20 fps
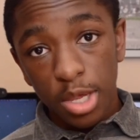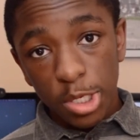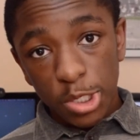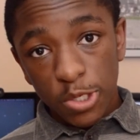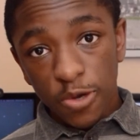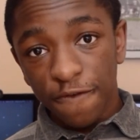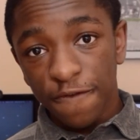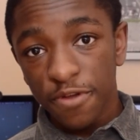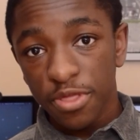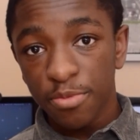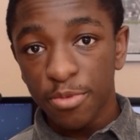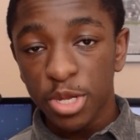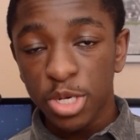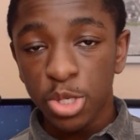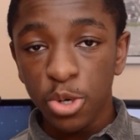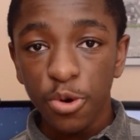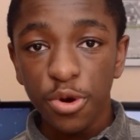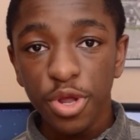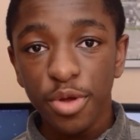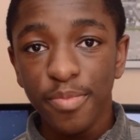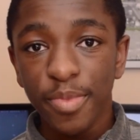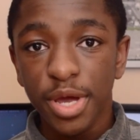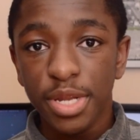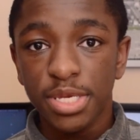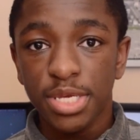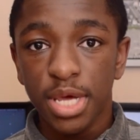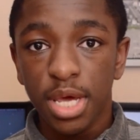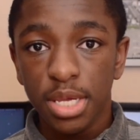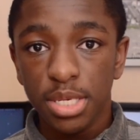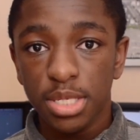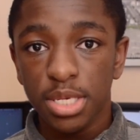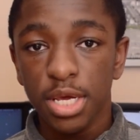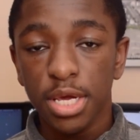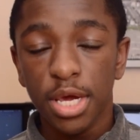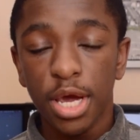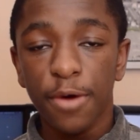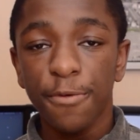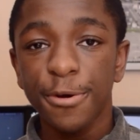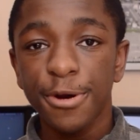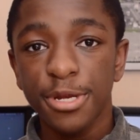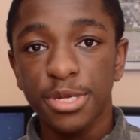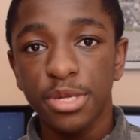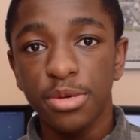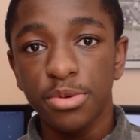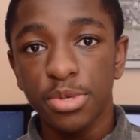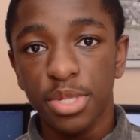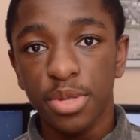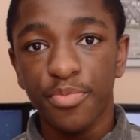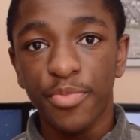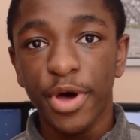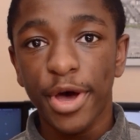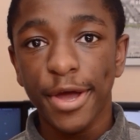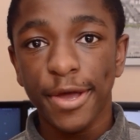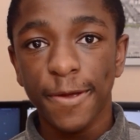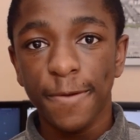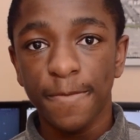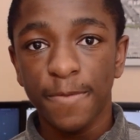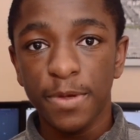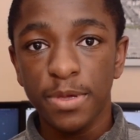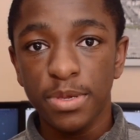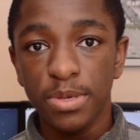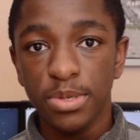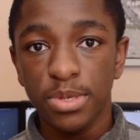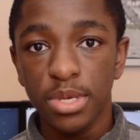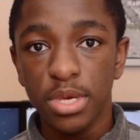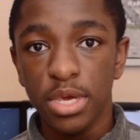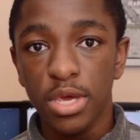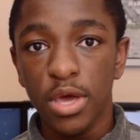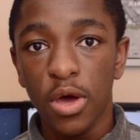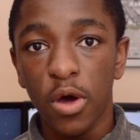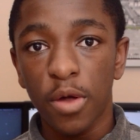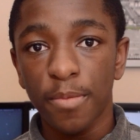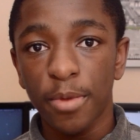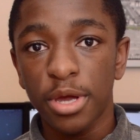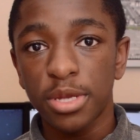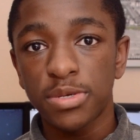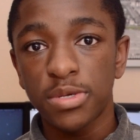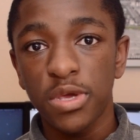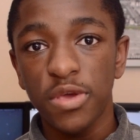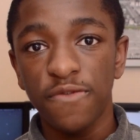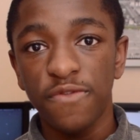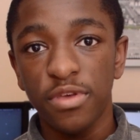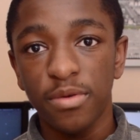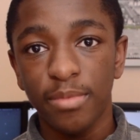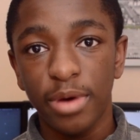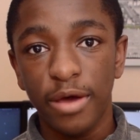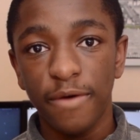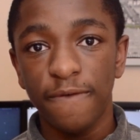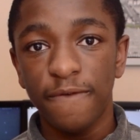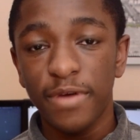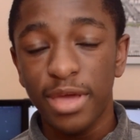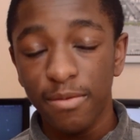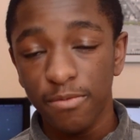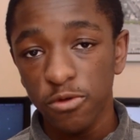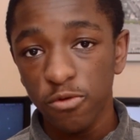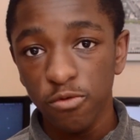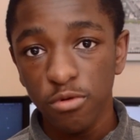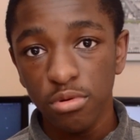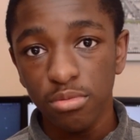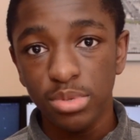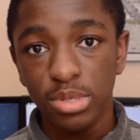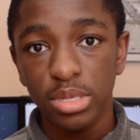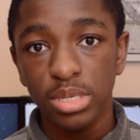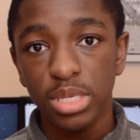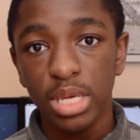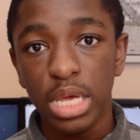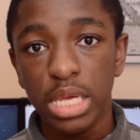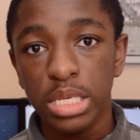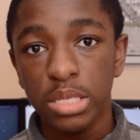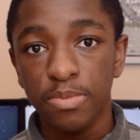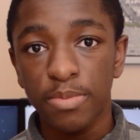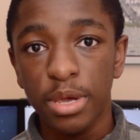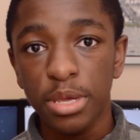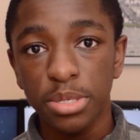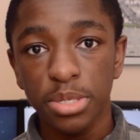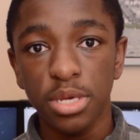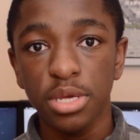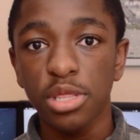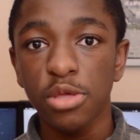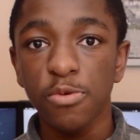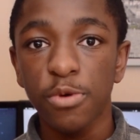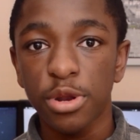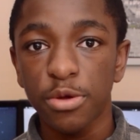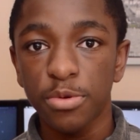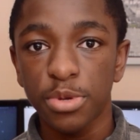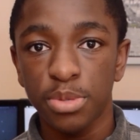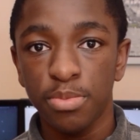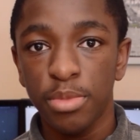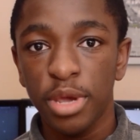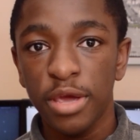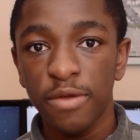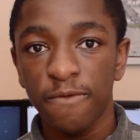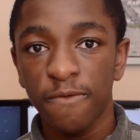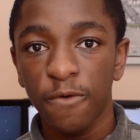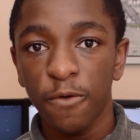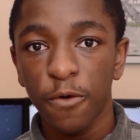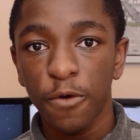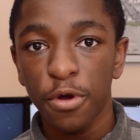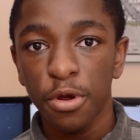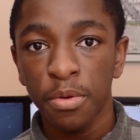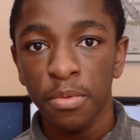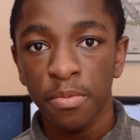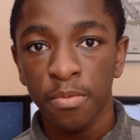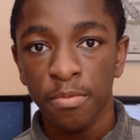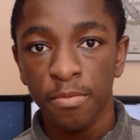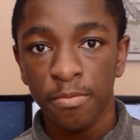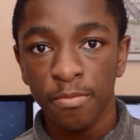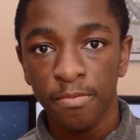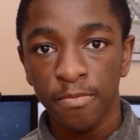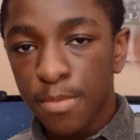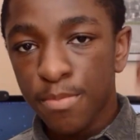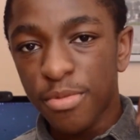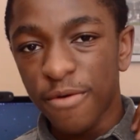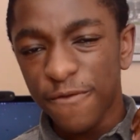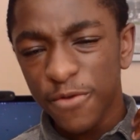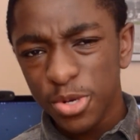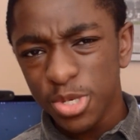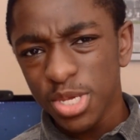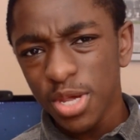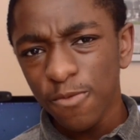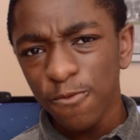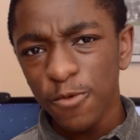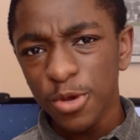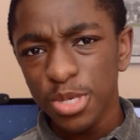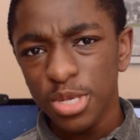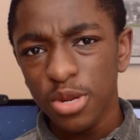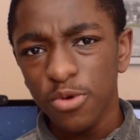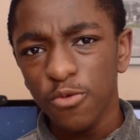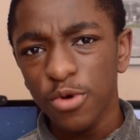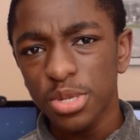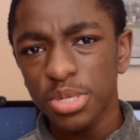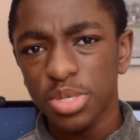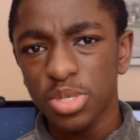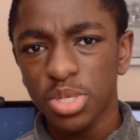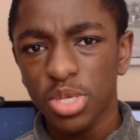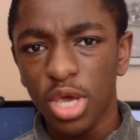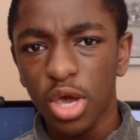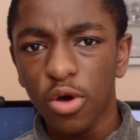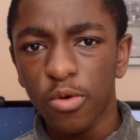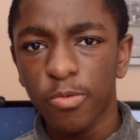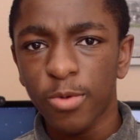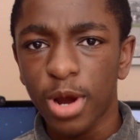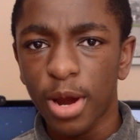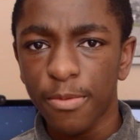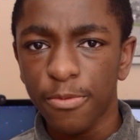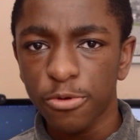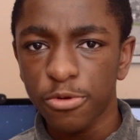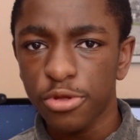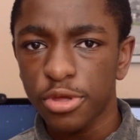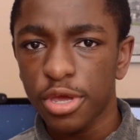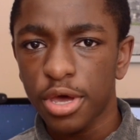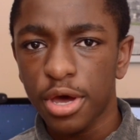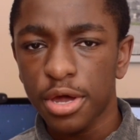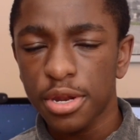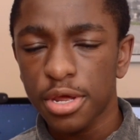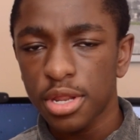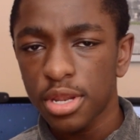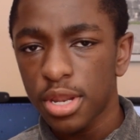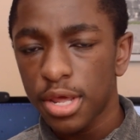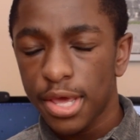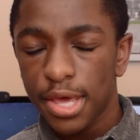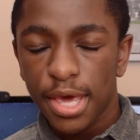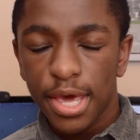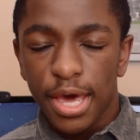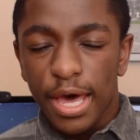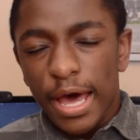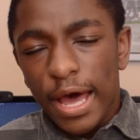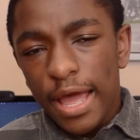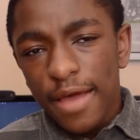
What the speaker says: So for the majority of my testing, I wanted to use the Pocket PC on my TV in my family room since that's basically what it was made for. But for some reason it wouldn't scale properly on it.